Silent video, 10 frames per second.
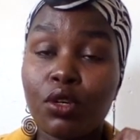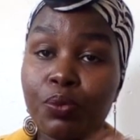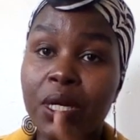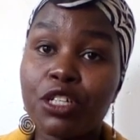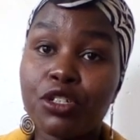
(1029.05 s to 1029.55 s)

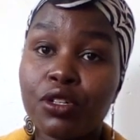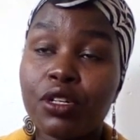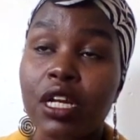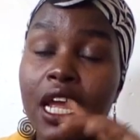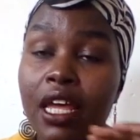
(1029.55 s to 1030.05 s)
your
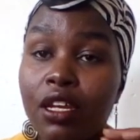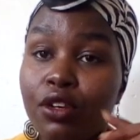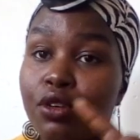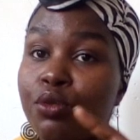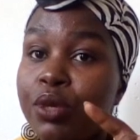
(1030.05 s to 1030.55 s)
passion and
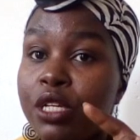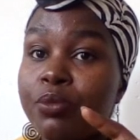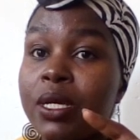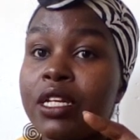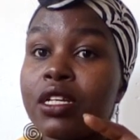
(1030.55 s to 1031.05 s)
your
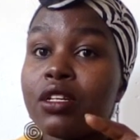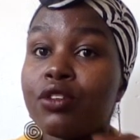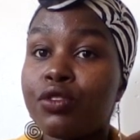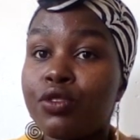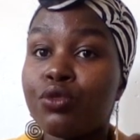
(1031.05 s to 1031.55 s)
commitment
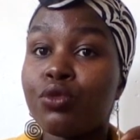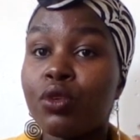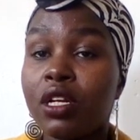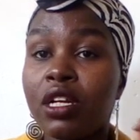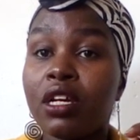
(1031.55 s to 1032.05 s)
to
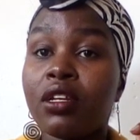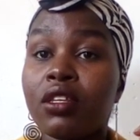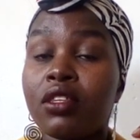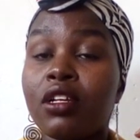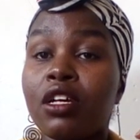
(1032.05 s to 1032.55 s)

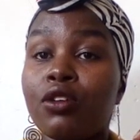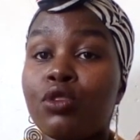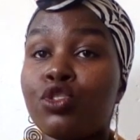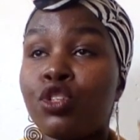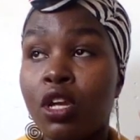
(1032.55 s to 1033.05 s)
learning the
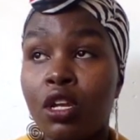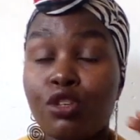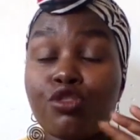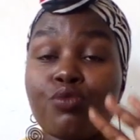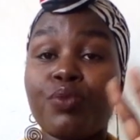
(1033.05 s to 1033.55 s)
language.
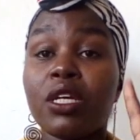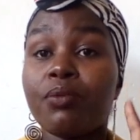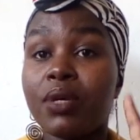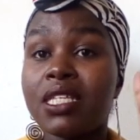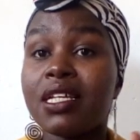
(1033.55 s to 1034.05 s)
To
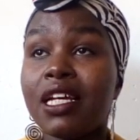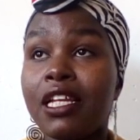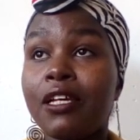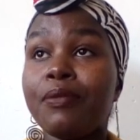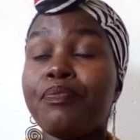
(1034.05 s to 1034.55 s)
speak,
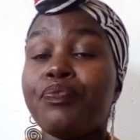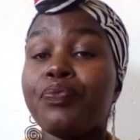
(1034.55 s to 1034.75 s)
basically,